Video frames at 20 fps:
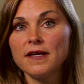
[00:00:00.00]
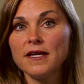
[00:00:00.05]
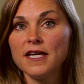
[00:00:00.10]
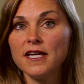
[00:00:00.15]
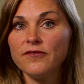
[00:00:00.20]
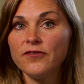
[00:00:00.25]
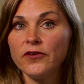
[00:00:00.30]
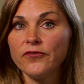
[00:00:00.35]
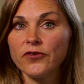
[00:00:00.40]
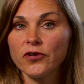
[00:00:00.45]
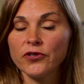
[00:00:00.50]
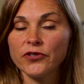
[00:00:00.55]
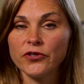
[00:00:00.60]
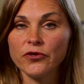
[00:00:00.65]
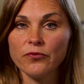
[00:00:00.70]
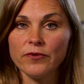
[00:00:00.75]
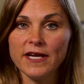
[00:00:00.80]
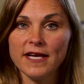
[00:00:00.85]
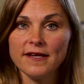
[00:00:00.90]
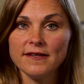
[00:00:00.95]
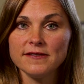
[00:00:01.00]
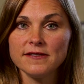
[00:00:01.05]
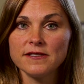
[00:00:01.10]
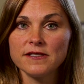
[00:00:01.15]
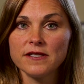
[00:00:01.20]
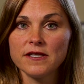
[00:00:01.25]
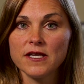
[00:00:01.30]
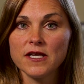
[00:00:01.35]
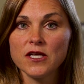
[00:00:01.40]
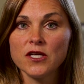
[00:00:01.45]
If you've hurt your
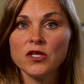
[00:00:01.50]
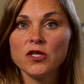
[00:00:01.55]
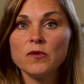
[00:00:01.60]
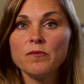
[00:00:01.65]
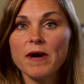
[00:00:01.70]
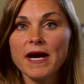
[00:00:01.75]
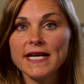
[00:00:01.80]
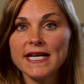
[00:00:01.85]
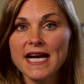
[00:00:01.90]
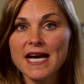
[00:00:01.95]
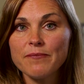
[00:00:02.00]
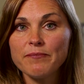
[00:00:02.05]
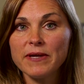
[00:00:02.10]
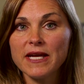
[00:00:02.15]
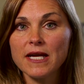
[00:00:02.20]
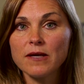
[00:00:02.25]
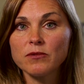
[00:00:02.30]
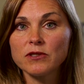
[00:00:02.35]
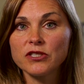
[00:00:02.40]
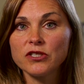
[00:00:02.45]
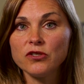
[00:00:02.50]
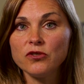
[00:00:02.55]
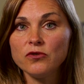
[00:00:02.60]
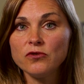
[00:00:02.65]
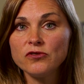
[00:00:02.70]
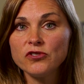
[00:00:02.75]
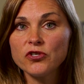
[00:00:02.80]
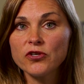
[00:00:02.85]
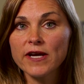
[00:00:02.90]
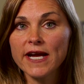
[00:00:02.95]
wrist, you might not be able to
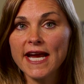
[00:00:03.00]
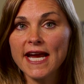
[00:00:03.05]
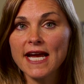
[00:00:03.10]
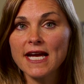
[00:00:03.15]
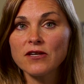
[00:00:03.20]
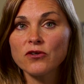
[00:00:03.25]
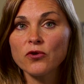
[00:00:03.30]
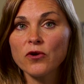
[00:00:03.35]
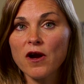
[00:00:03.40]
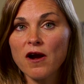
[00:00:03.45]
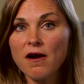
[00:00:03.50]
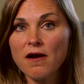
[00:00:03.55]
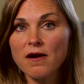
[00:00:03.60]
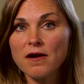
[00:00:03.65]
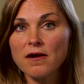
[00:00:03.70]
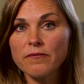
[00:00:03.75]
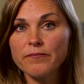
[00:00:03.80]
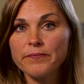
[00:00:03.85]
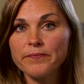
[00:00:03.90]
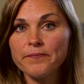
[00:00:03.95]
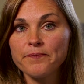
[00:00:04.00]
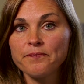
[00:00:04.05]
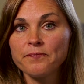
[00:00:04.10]
use your hand or arm.